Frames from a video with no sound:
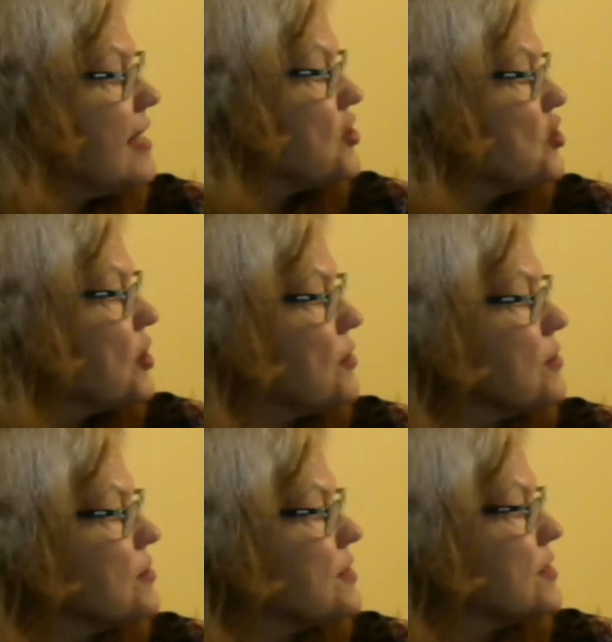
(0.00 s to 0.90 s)
she
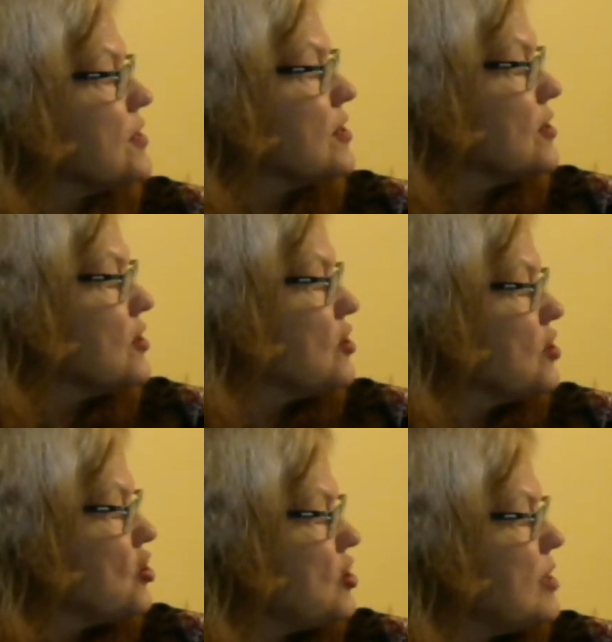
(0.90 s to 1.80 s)
goes.
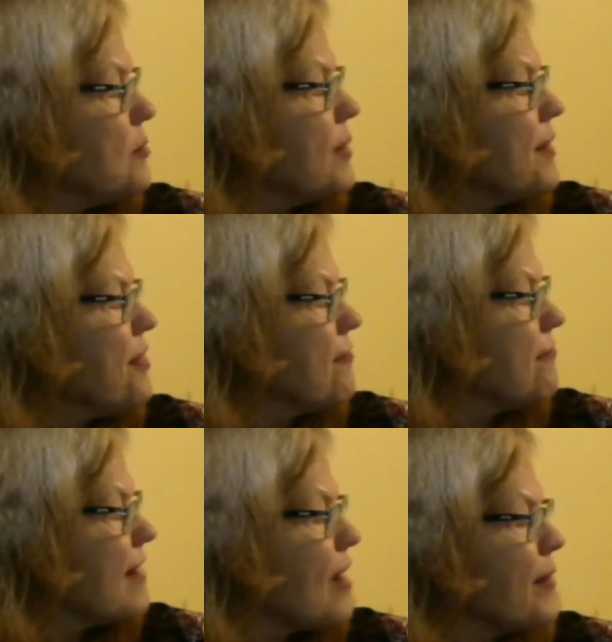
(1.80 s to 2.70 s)
She won the
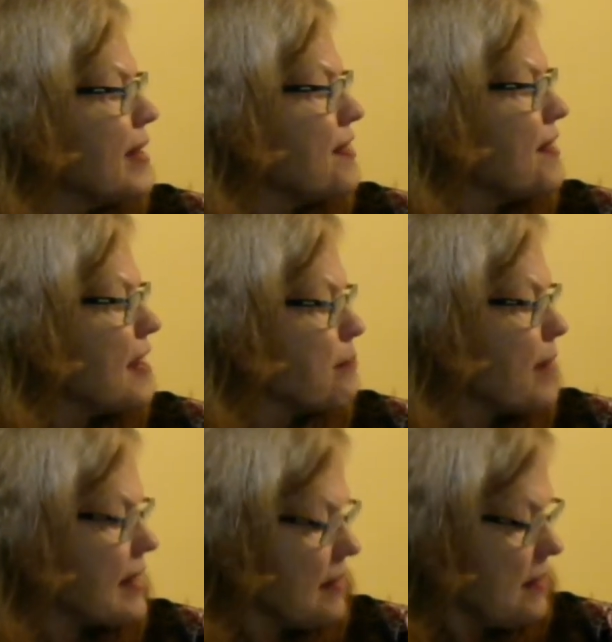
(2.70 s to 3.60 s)
flower in that
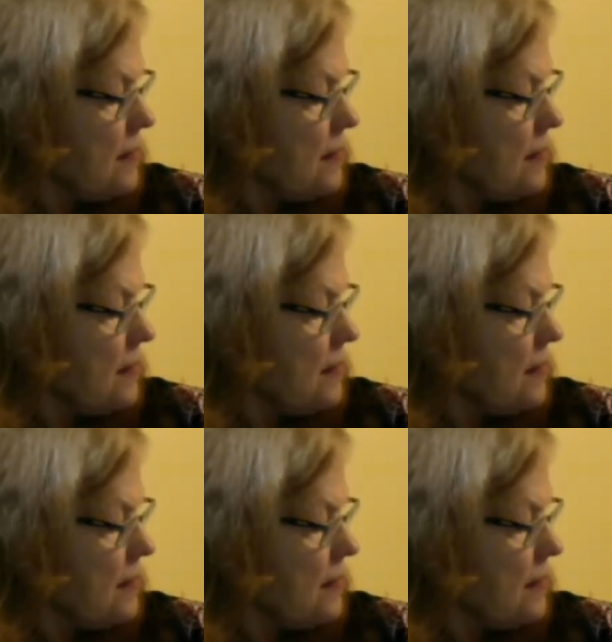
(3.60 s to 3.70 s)
battle.